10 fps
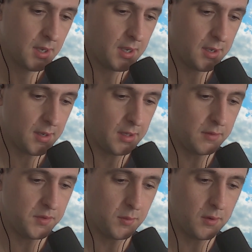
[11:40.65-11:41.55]
Uh, I
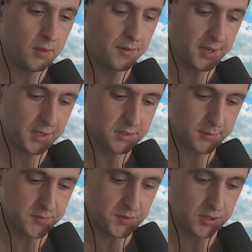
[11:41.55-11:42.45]
love you all. Thank you so
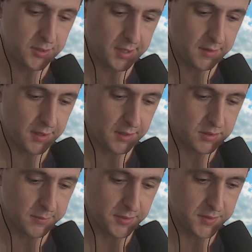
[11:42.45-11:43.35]
much for tuning in. Thank you
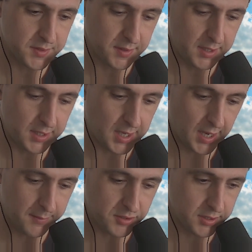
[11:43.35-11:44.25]
so much to the
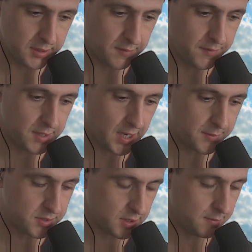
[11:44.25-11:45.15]
captioning for the
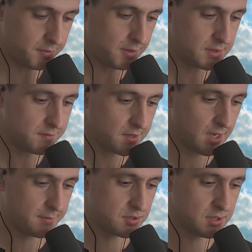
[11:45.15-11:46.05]
captioning computer for
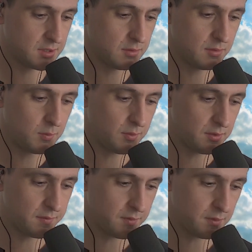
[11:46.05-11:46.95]
captioning all the
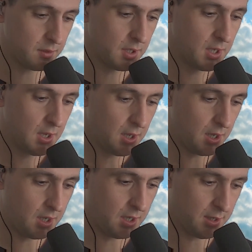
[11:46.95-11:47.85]
wonderful
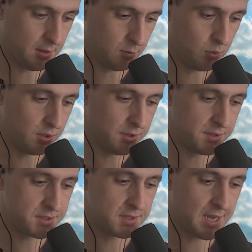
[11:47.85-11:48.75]
uh,
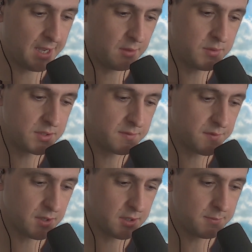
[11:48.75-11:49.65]
words and nouns and
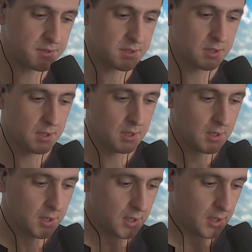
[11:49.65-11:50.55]
verbs.
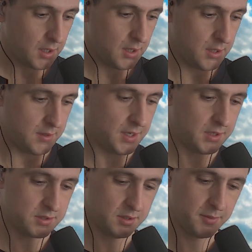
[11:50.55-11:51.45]
Uh, thank
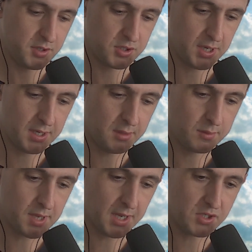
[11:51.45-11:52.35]
you so much, and I
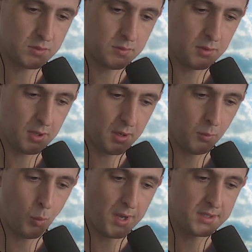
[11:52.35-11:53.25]
will catch you all
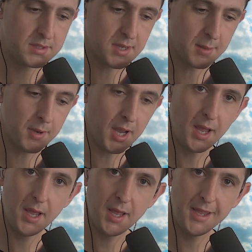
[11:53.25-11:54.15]
on Wednesday.
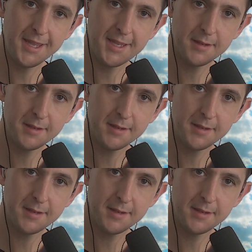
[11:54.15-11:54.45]
Bye.